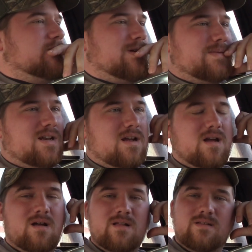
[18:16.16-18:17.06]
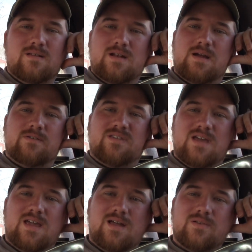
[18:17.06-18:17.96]
I mean, uh, other than
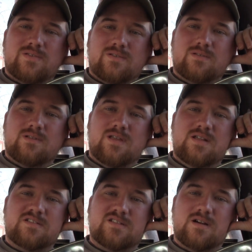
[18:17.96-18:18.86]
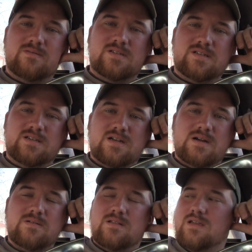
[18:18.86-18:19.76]
everything else needs servicing and
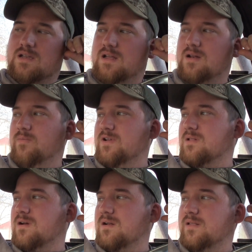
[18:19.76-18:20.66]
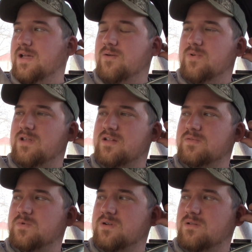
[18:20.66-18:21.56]
everything, that'll be a lot of that. But
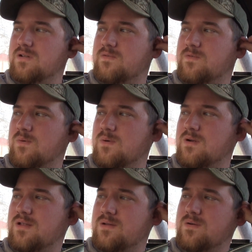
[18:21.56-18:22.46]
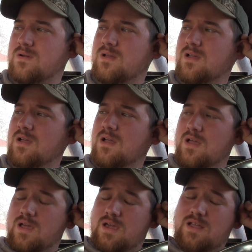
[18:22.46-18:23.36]
that's what to look forward to
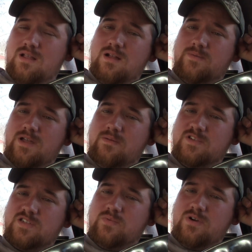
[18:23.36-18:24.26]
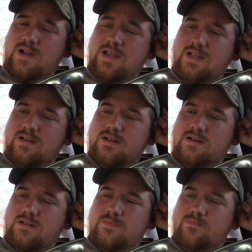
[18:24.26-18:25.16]
in the upcoming spring.
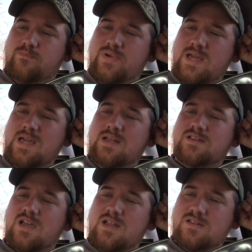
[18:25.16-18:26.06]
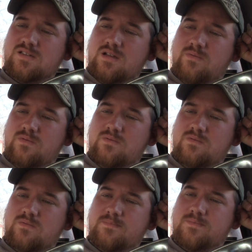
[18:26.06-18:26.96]
Uh, big changes coming
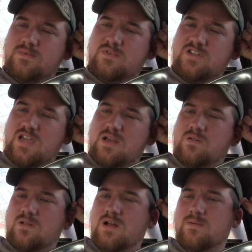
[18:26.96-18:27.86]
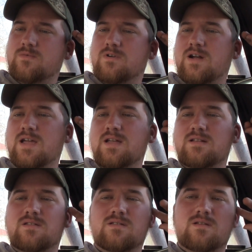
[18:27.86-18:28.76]
for the channel,
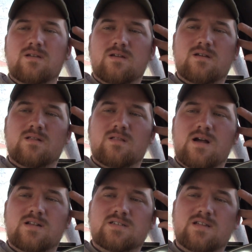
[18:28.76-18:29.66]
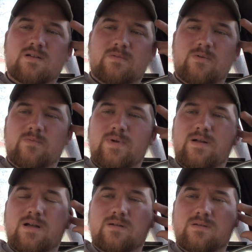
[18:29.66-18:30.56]
upgrades, uh, a lot of stuff I'm
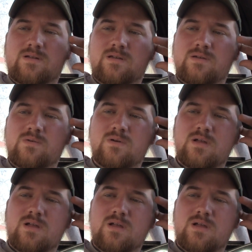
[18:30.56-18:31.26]
about to do